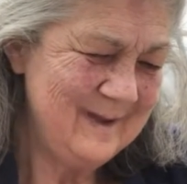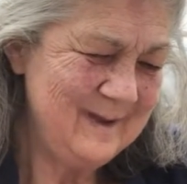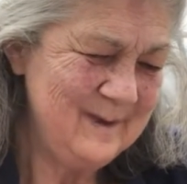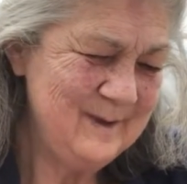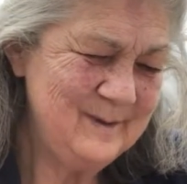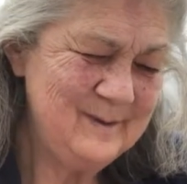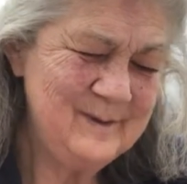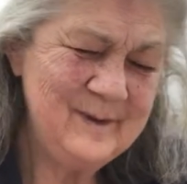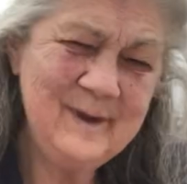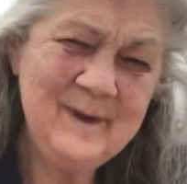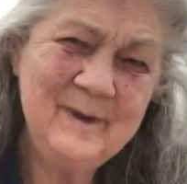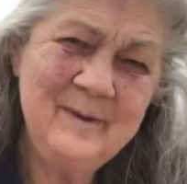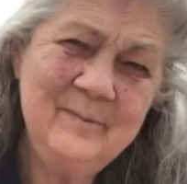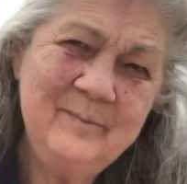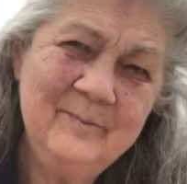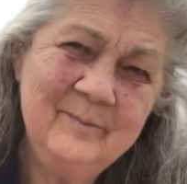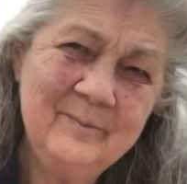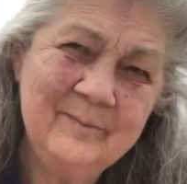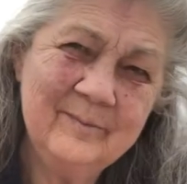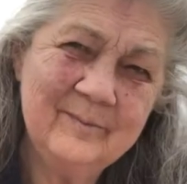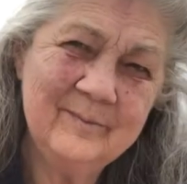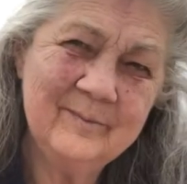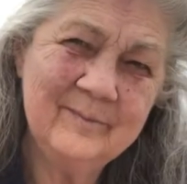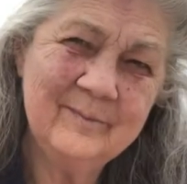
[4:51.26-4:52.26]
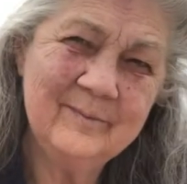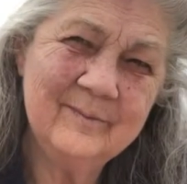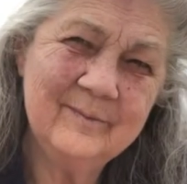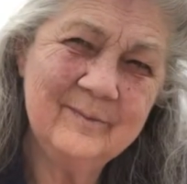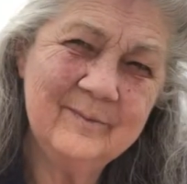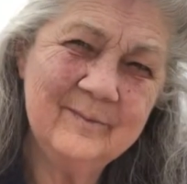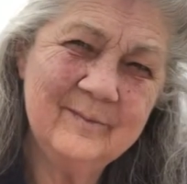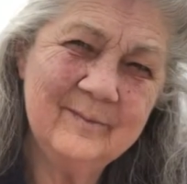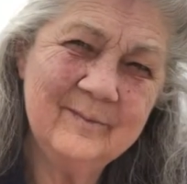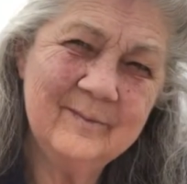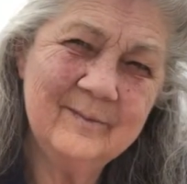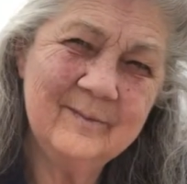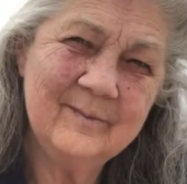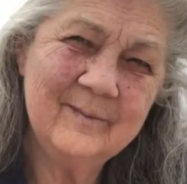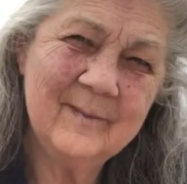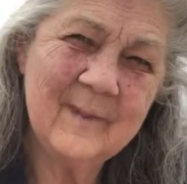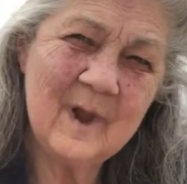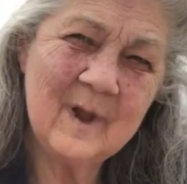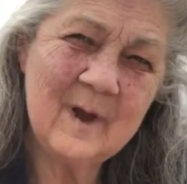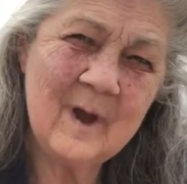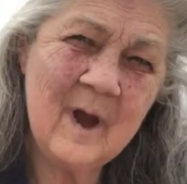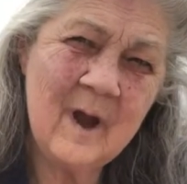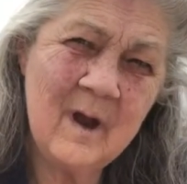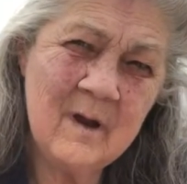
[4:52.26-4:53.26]
You see,
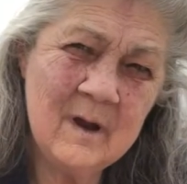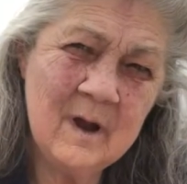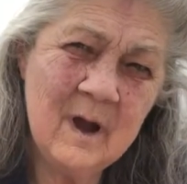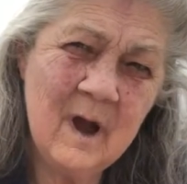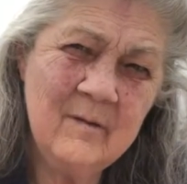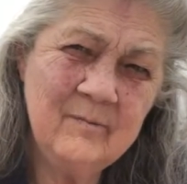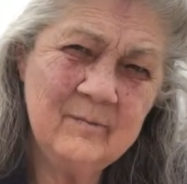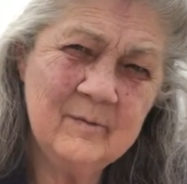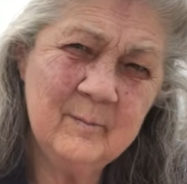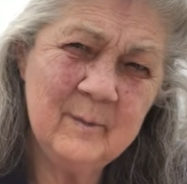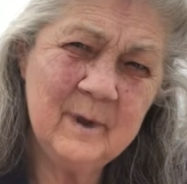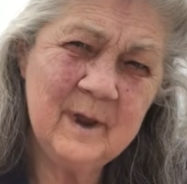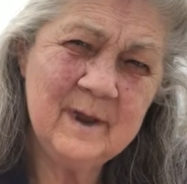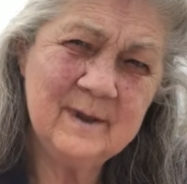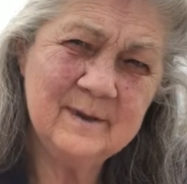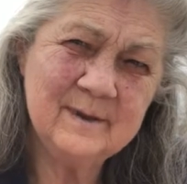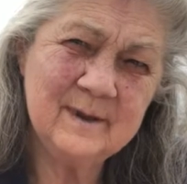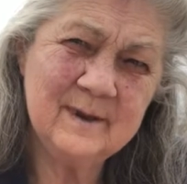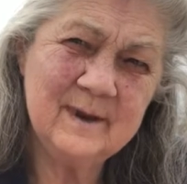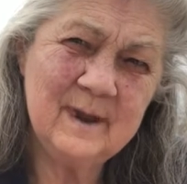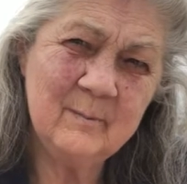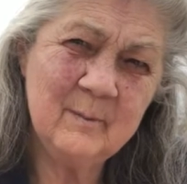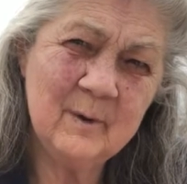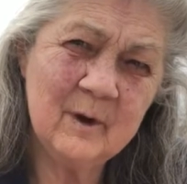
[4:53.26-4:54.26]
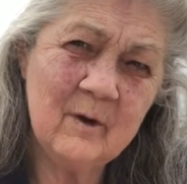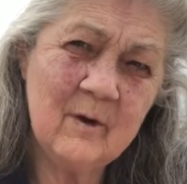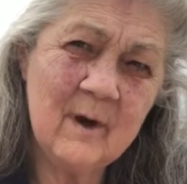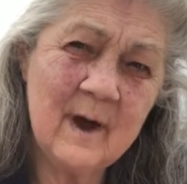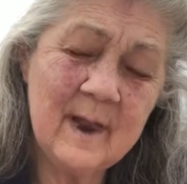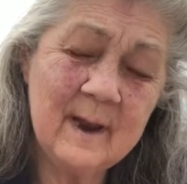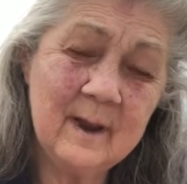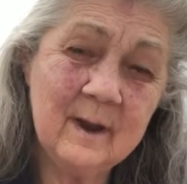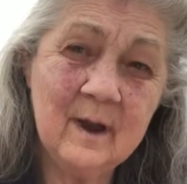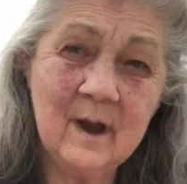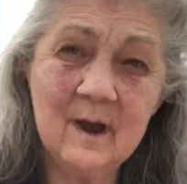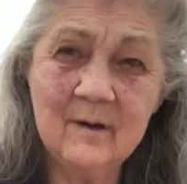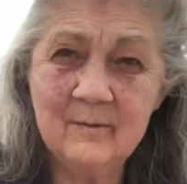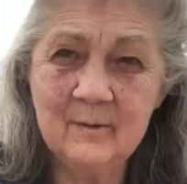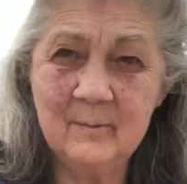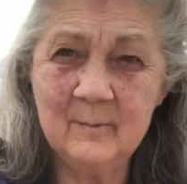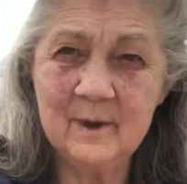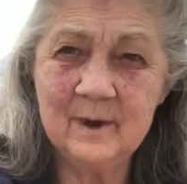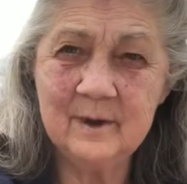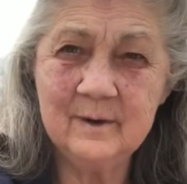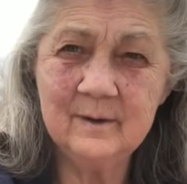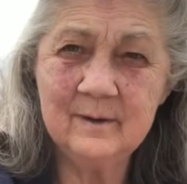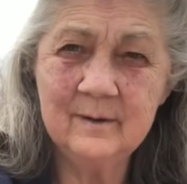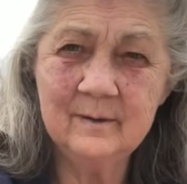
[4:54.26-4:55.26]
our government is a democratic
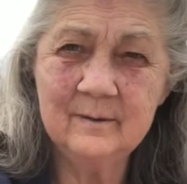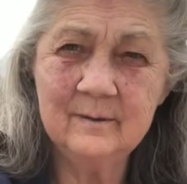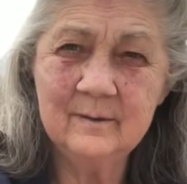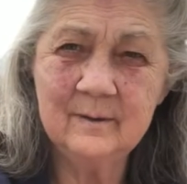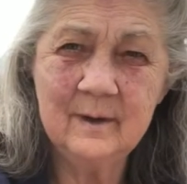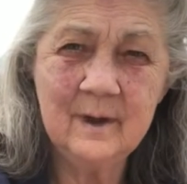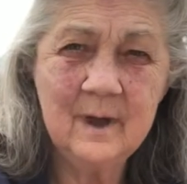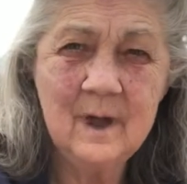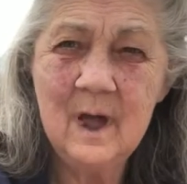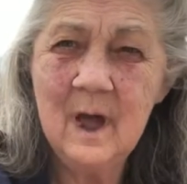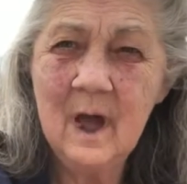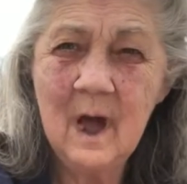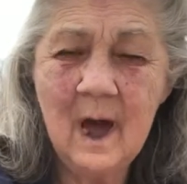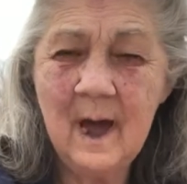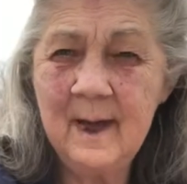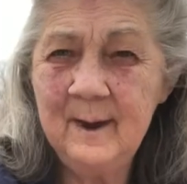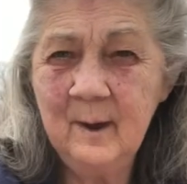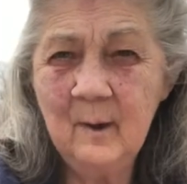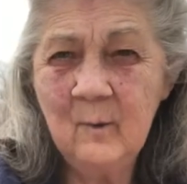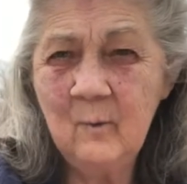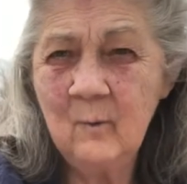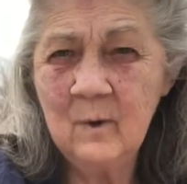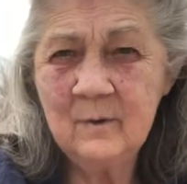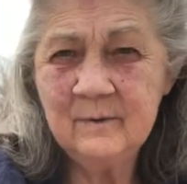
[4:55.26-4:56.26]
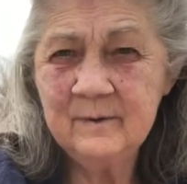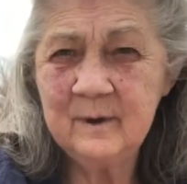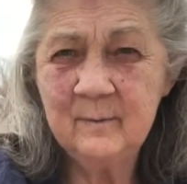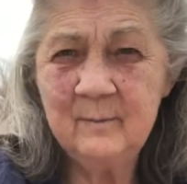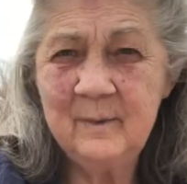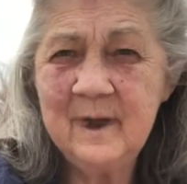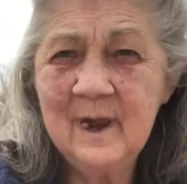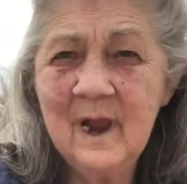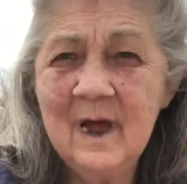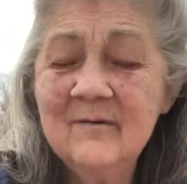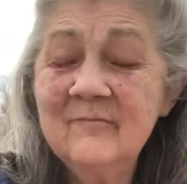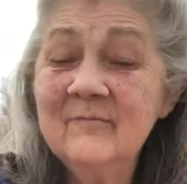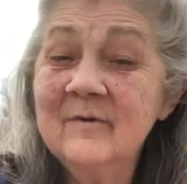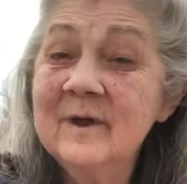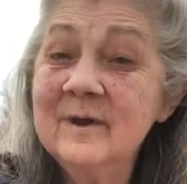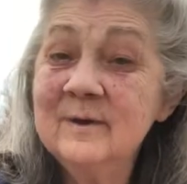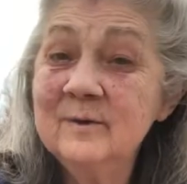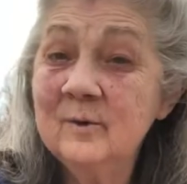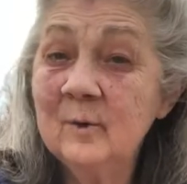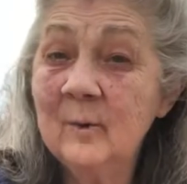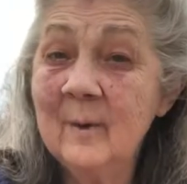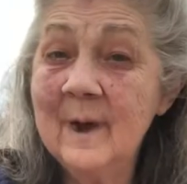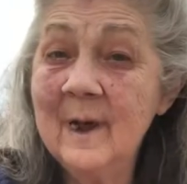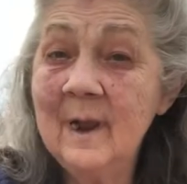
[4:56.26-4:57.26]
government. I don't want to be like
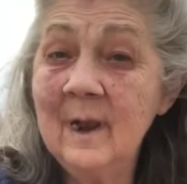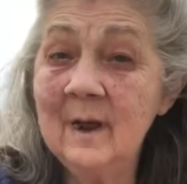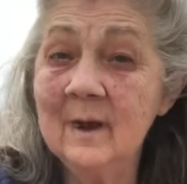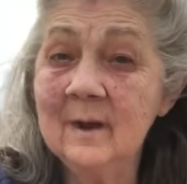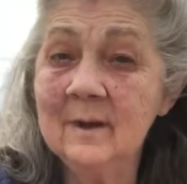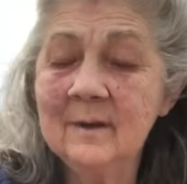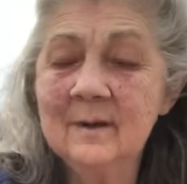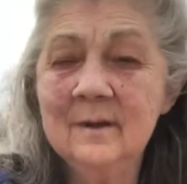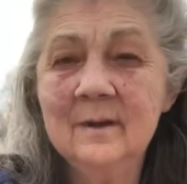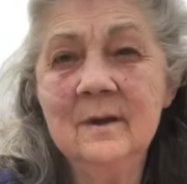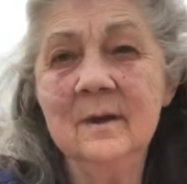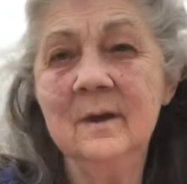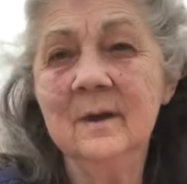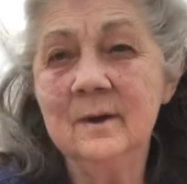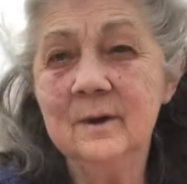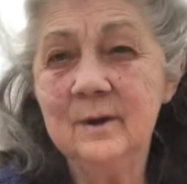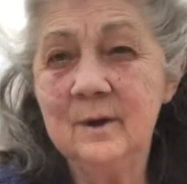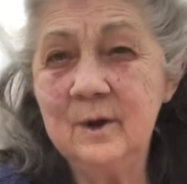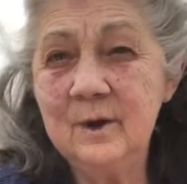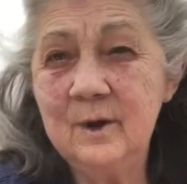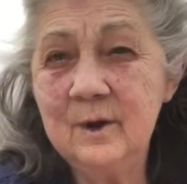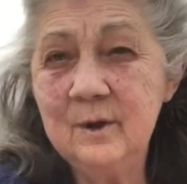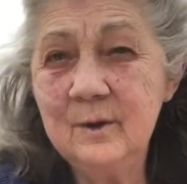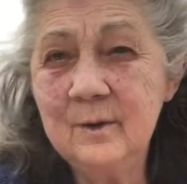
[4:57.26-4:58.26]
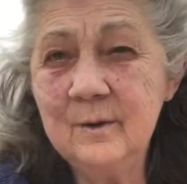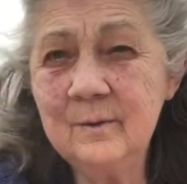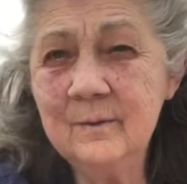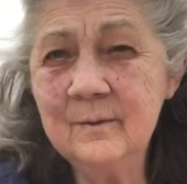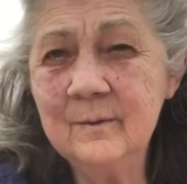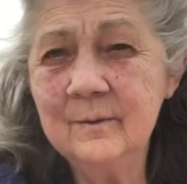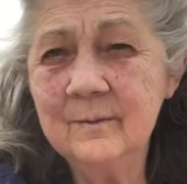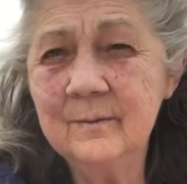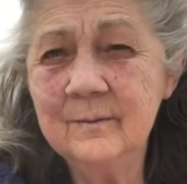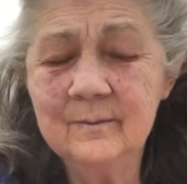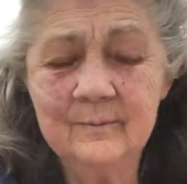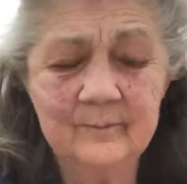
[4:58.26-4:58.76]
Venezuela. Do you?